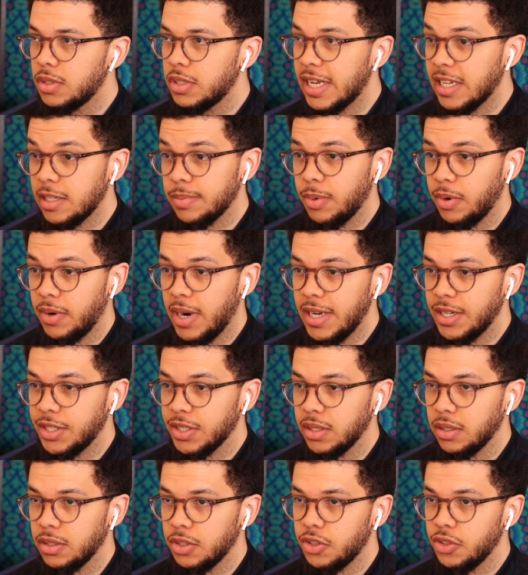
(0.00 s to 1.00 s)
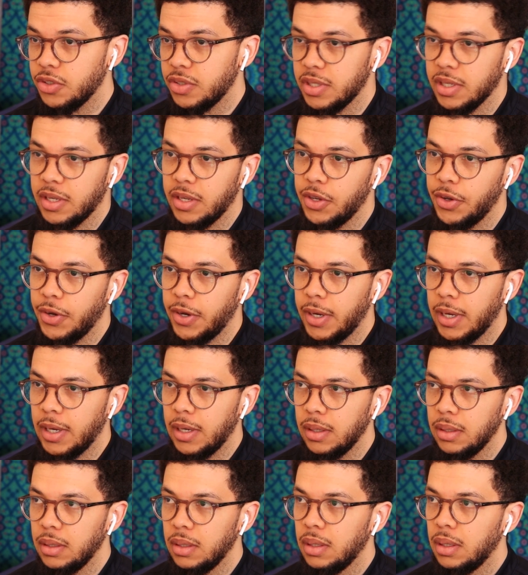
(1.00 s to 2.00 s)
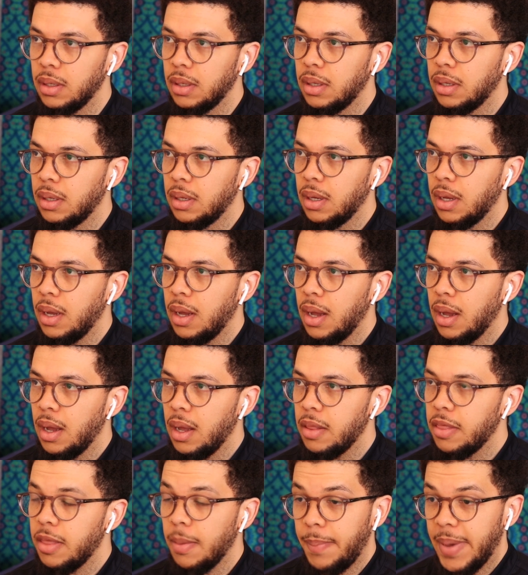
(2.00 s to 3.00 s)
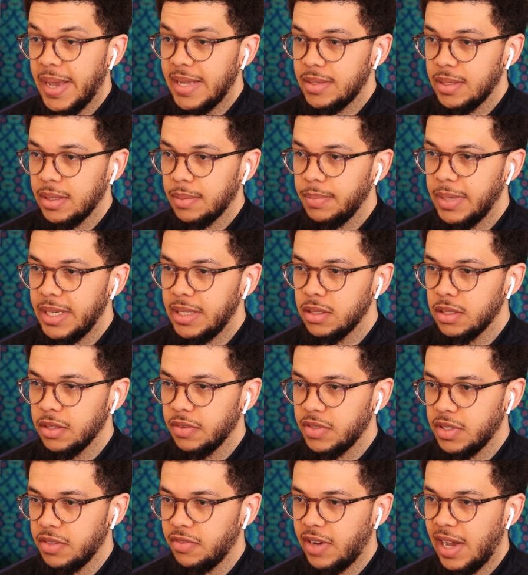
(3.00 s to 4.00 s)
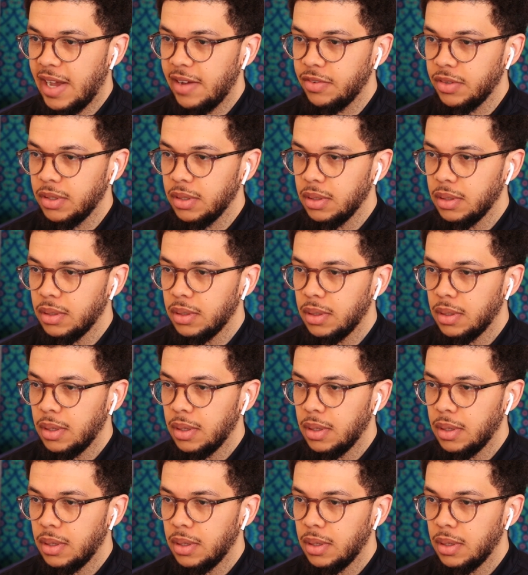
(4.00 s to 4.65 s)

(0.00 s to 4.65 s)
desperation to secure the basic means of survival.